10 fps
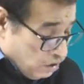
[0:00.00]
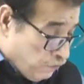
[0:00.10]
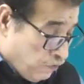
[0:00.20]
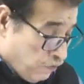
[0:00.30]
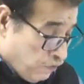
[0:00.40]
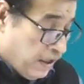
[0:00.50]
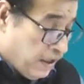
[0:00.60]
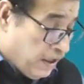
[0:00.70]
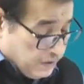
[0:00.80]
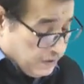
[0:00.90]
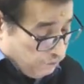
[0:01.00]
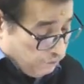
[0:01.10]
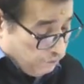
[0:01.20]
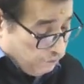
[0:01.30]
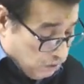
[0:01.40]
from debts will
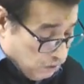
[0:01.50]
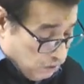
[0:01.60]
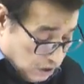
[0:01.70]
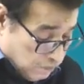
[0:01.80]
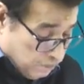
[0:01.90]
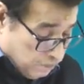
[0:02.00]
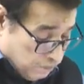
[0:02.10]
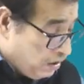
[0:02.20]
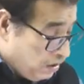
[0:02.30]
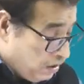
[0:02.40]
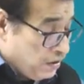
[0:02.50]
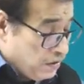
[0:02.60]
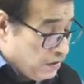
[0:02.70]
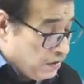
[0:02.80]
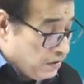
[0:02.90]
also come in the
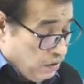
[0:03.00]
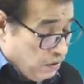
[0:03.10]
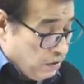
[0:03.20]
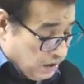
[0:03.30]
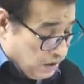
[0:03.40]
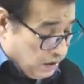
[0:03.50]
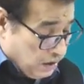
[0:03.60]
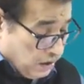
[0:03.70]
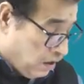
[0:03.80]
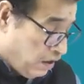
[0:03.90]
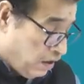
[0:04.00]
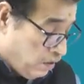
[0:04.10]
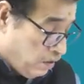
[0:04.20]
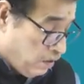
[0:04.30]
debtors account. Is it clear to you?